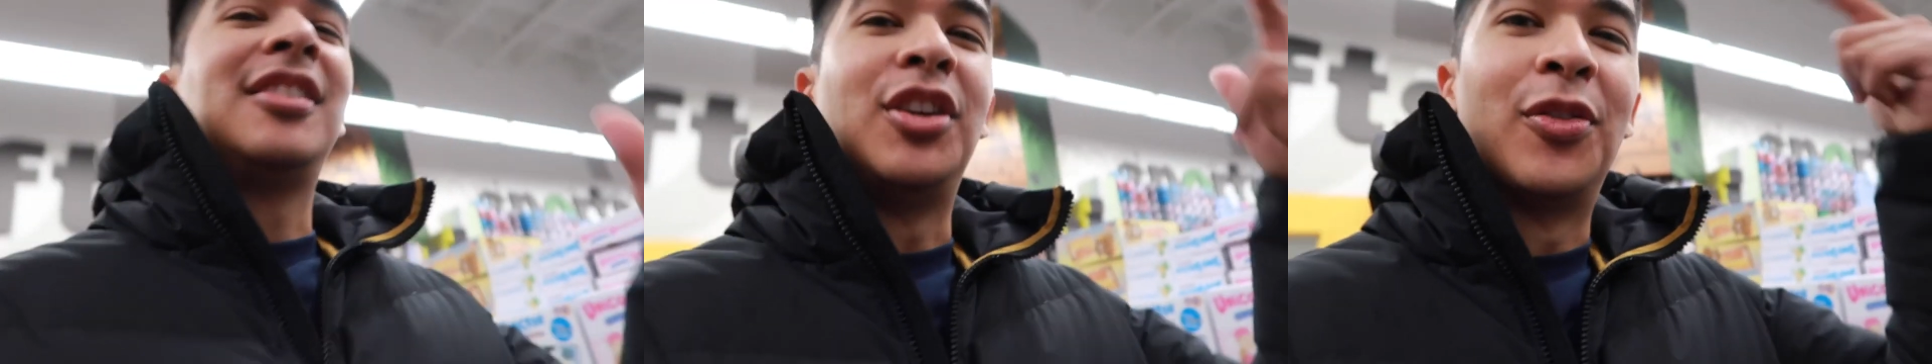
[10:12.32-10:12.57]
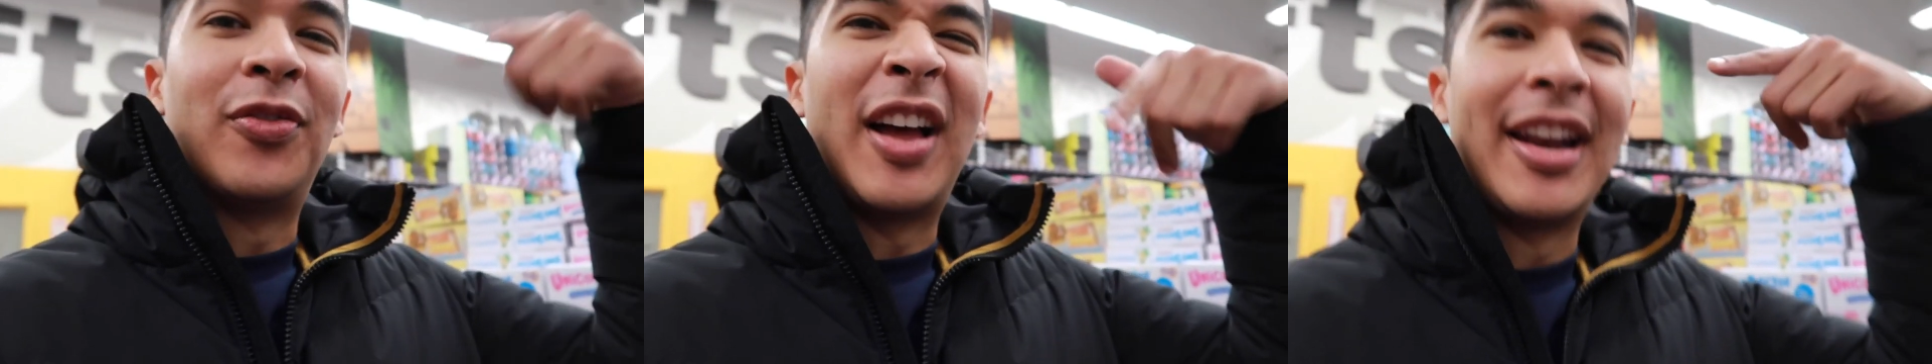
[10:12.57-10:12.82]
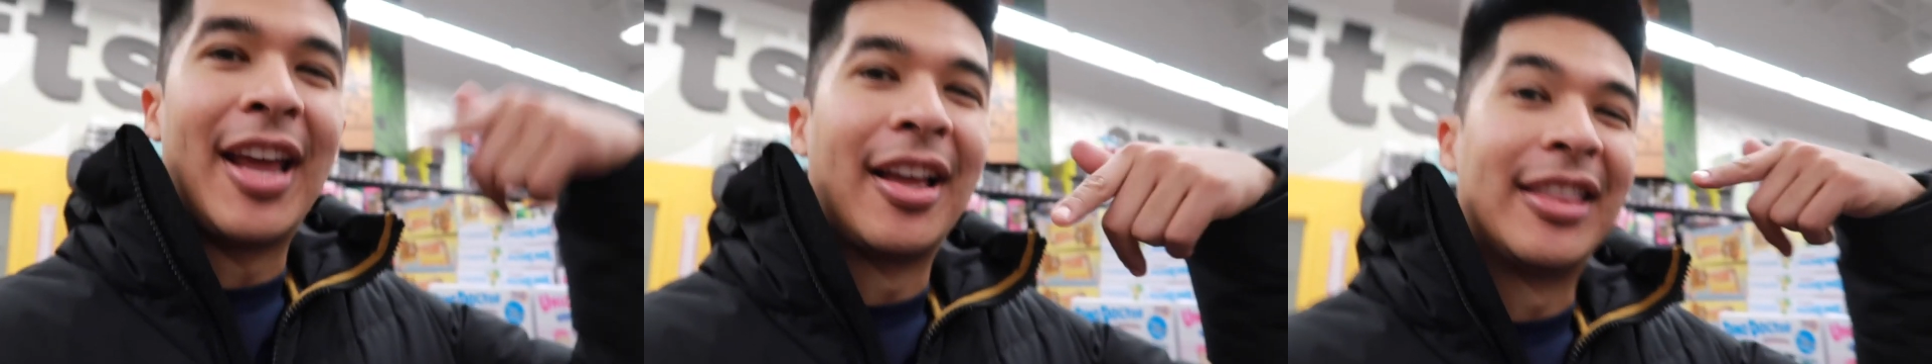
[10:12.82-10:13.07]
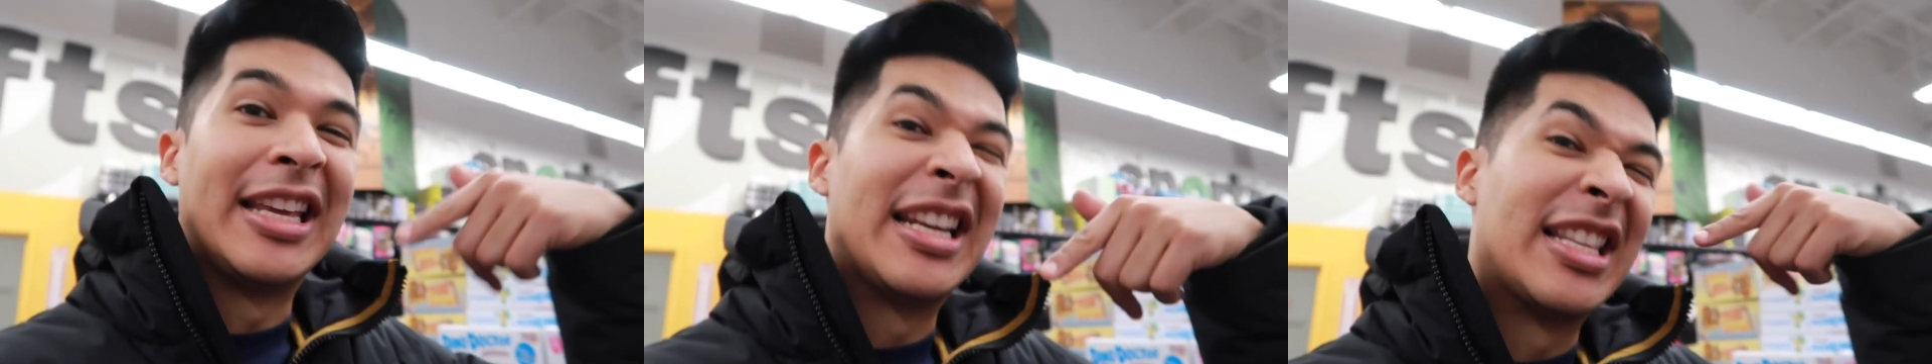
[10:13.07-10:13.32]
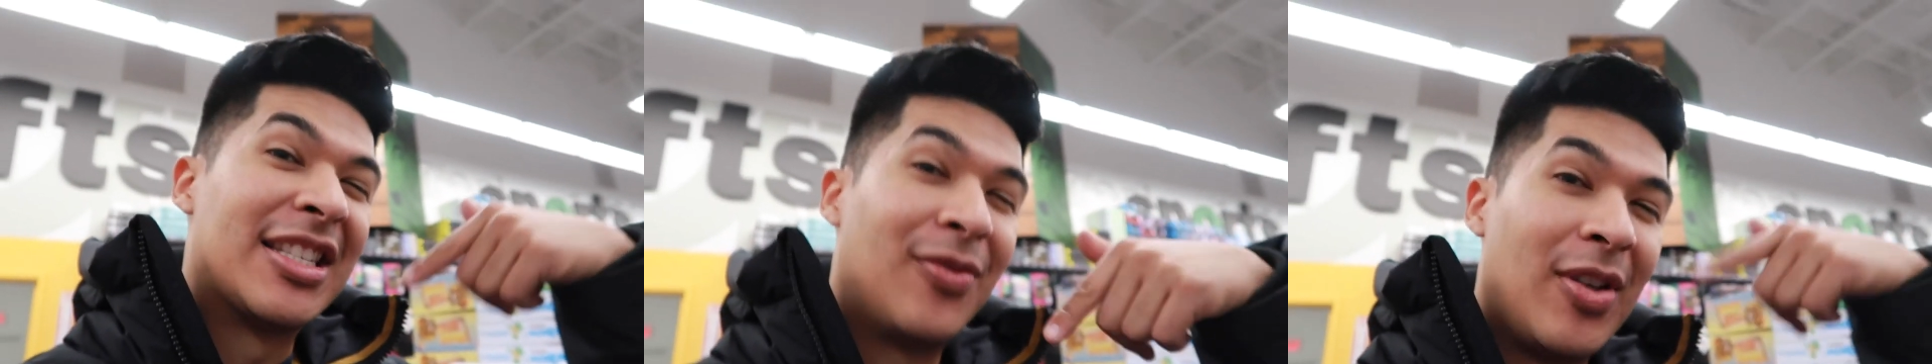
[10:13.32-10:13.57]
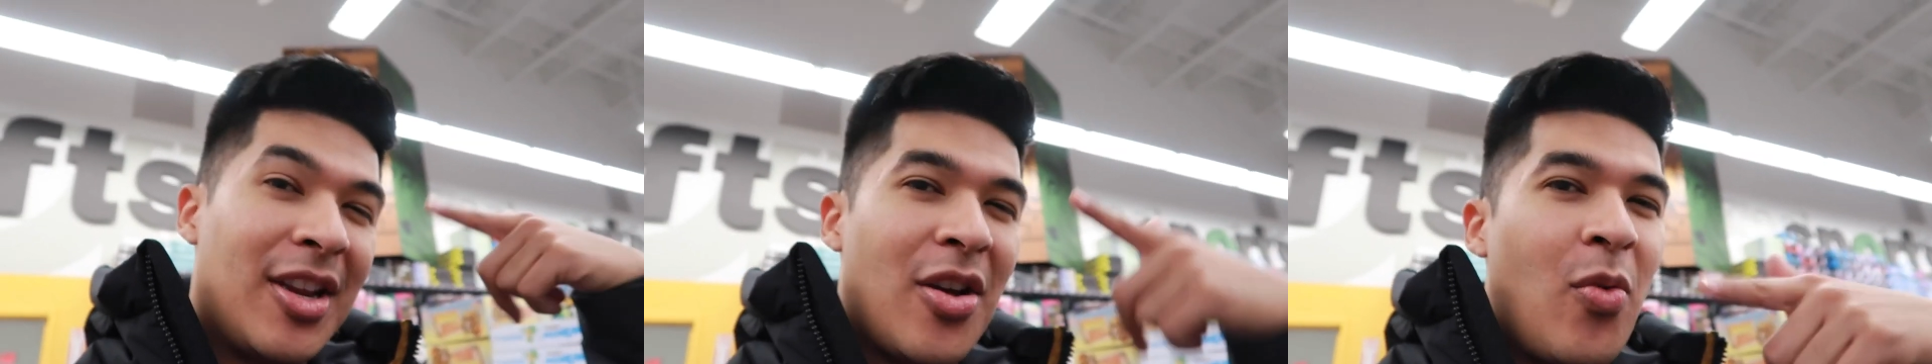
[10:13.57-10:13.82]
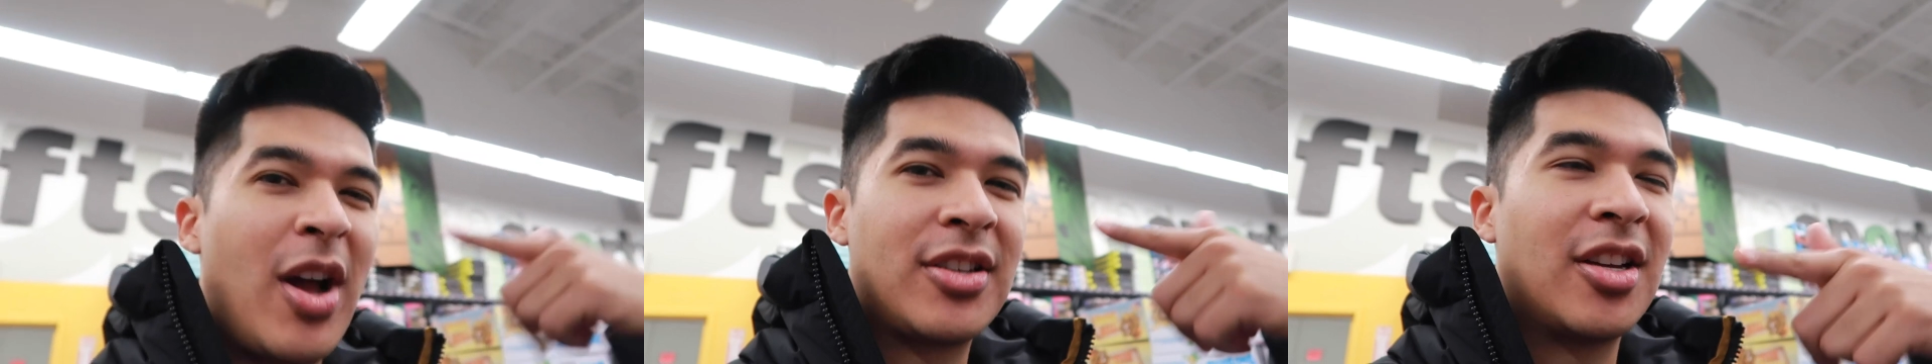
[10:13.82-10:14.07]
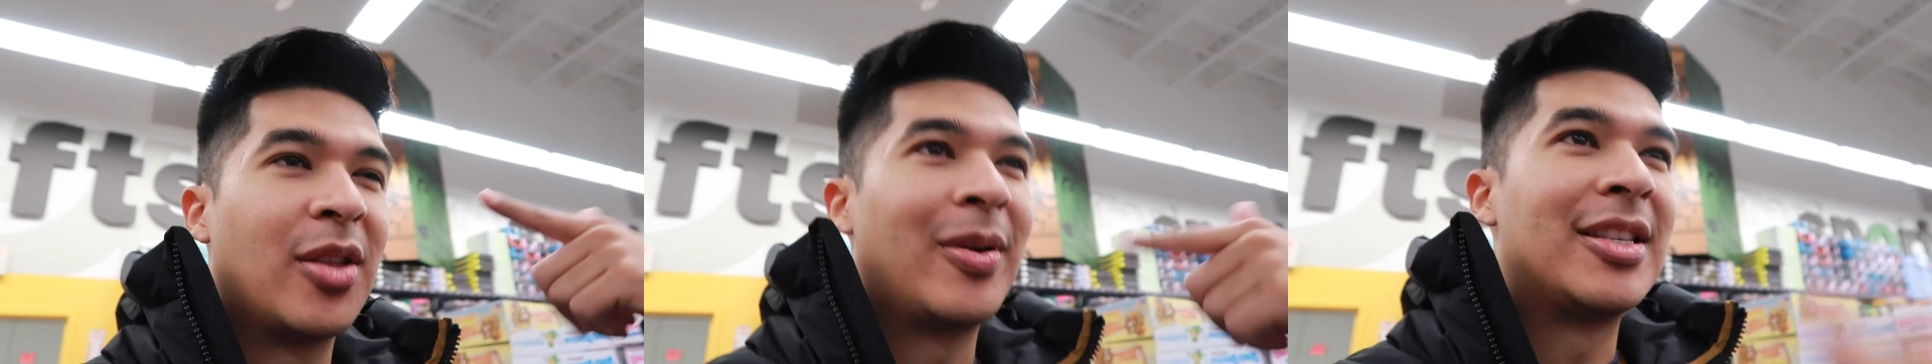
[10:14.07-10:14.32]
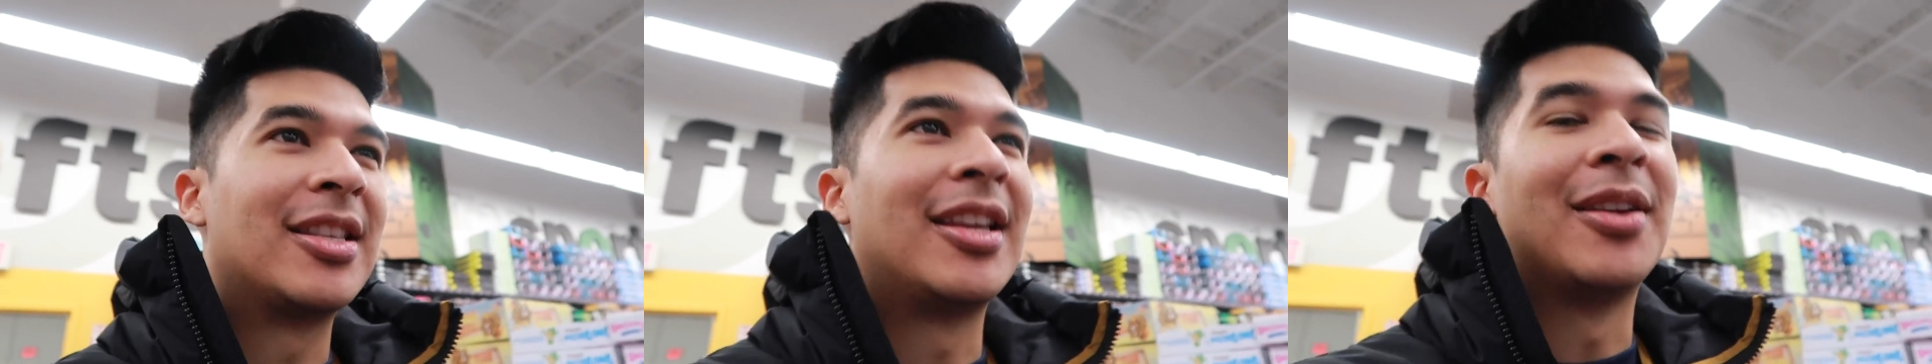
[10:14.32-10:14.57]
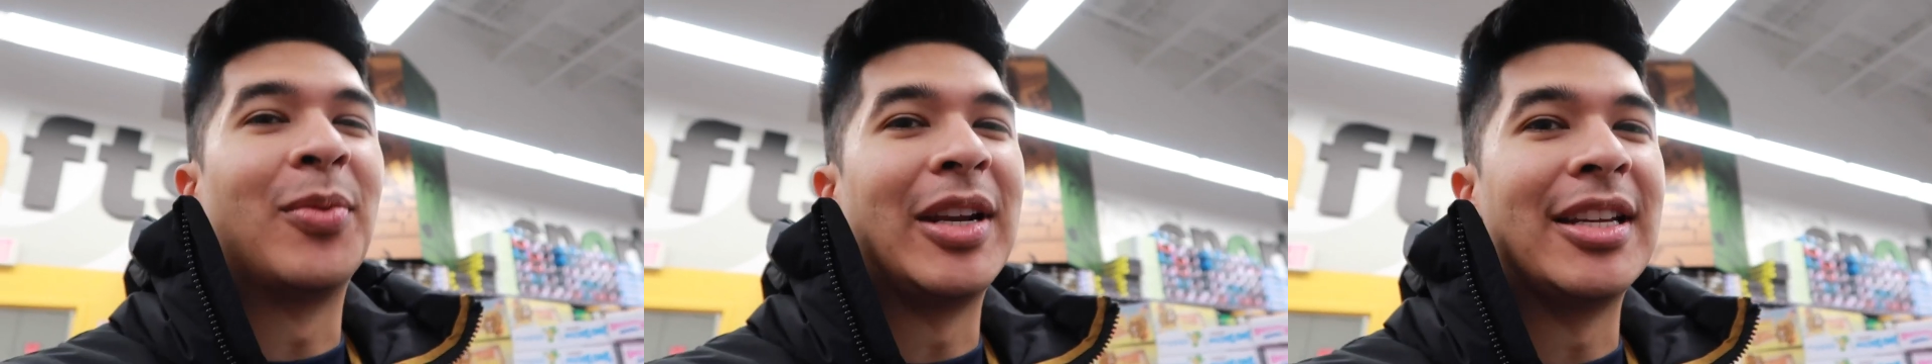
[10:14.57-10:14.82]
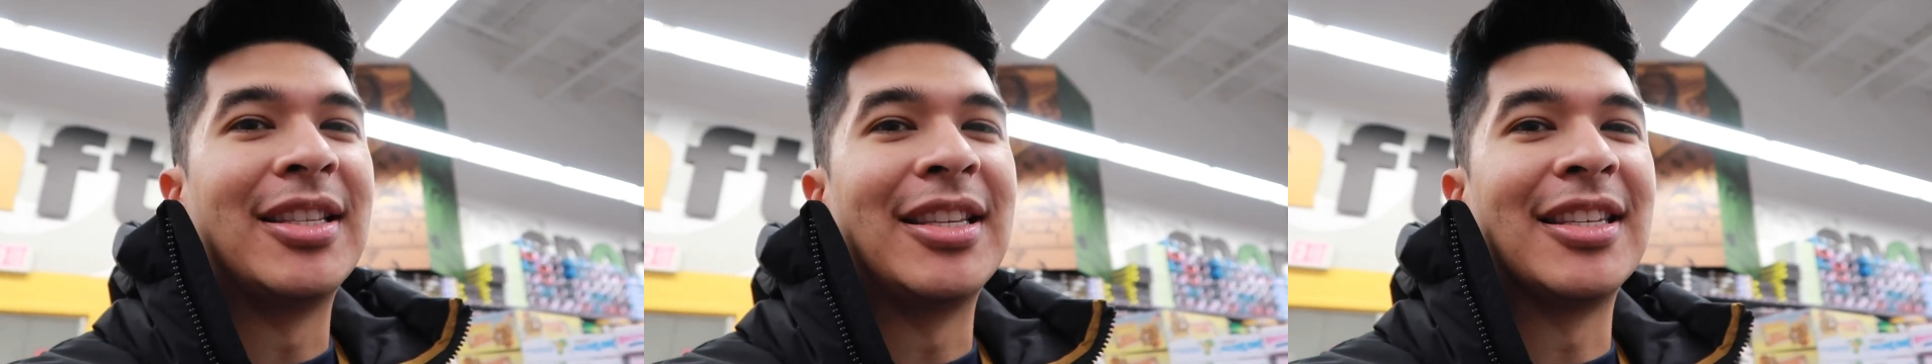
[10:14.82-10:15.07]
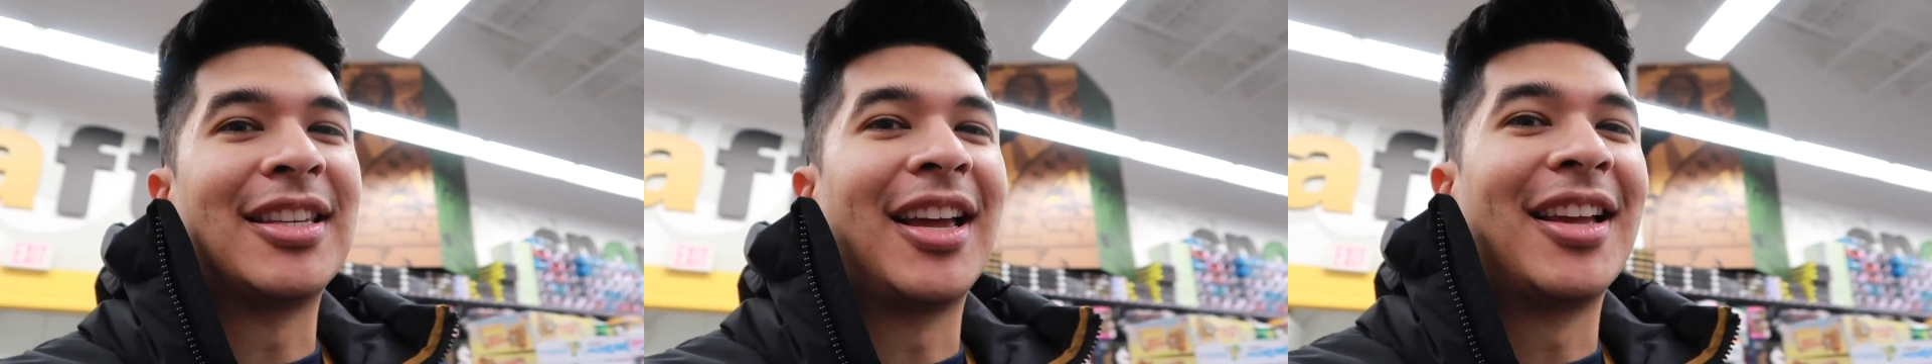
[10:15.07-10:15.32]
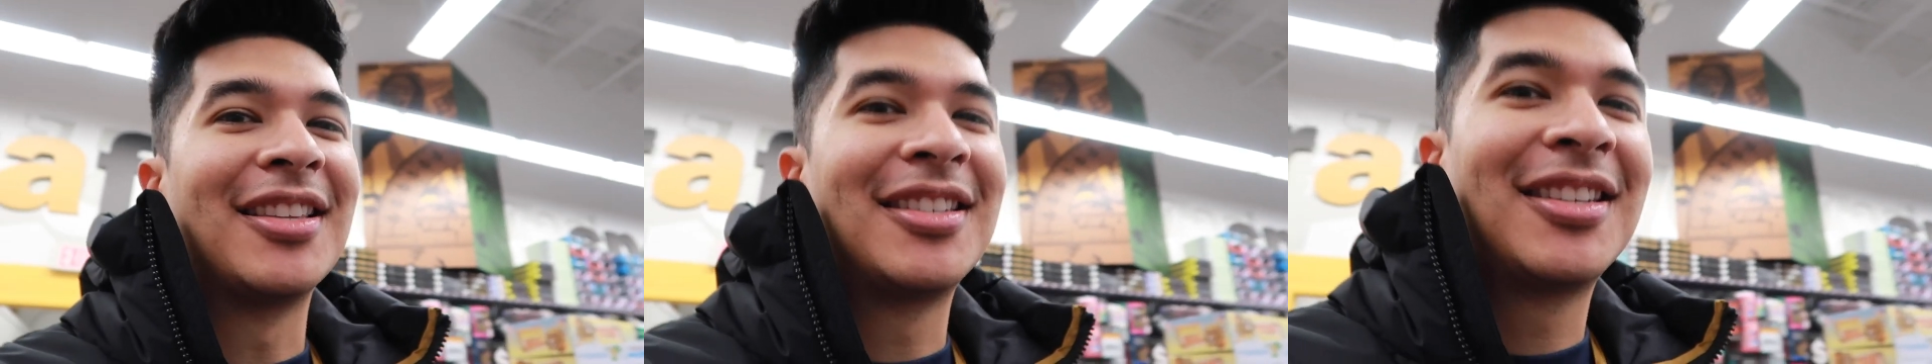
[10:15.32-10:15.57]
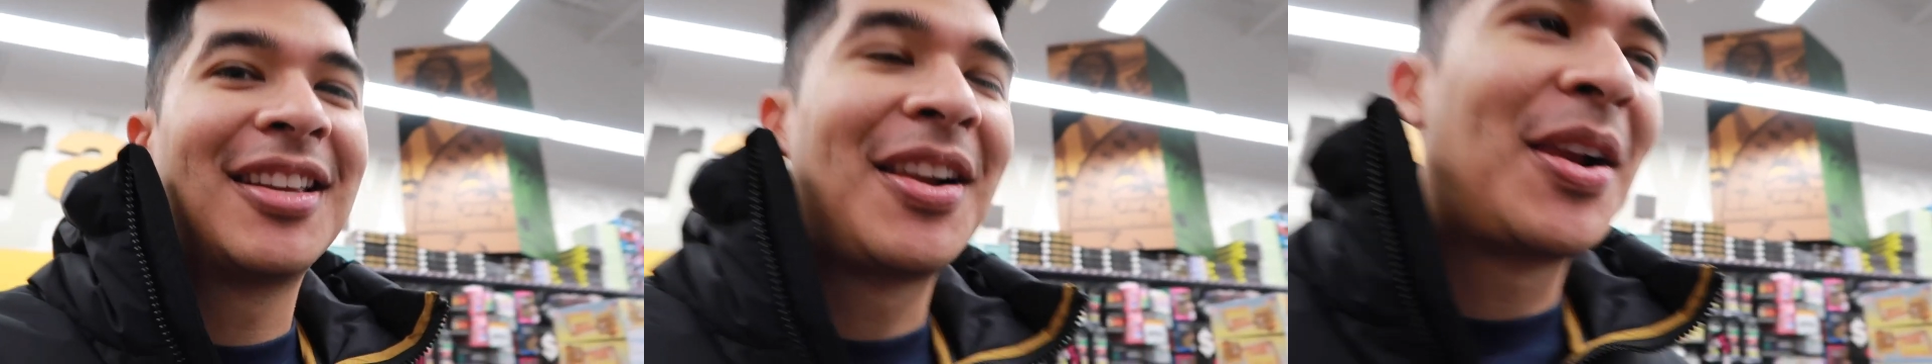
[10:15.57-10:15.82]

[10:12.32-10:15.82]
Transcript: You'll find out at the end of this video. Watch all the way to the end what he decides.